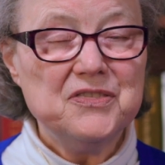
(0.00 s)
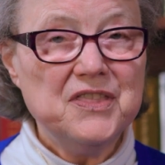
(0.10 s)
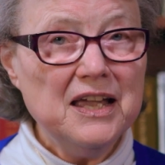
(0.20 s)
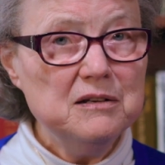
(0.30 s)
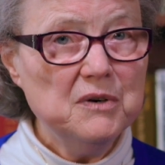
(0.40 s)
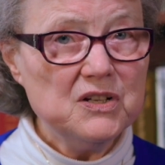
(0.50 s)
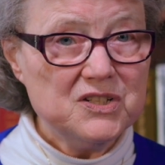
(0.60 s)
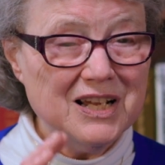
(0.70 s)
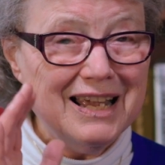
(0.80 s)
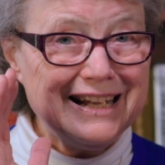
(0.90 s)
They
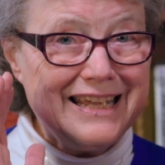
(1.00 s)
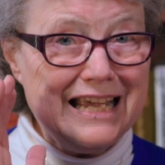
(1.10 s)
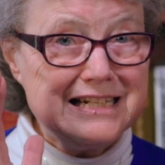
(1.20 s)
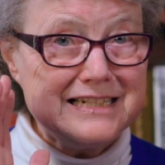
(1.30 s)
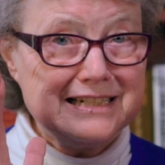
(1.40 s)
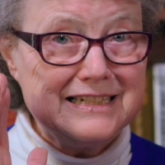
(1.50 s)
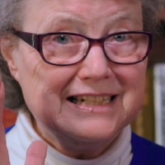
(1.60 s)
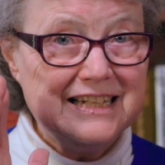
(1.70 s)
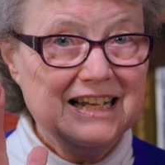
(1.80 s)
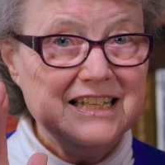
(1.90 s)
must get it.
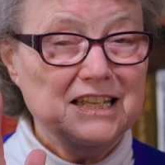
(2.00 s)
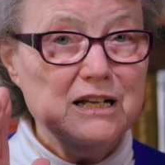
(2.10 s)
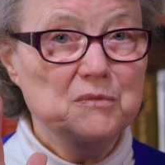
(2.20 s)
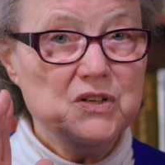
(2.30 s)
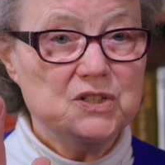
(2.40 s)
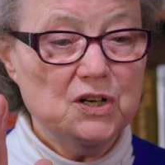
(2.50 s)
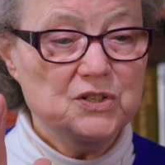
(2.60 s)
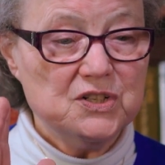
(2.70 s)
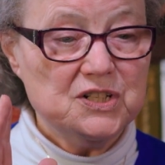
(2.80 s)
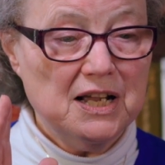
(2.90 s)
They must
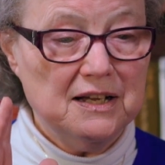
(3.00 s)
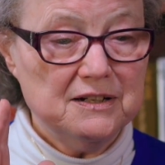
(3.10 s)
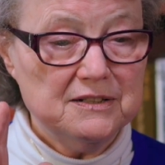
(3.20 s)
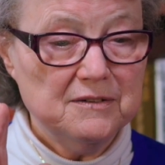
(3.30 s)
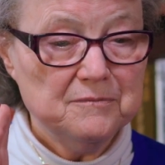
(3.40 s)
understand.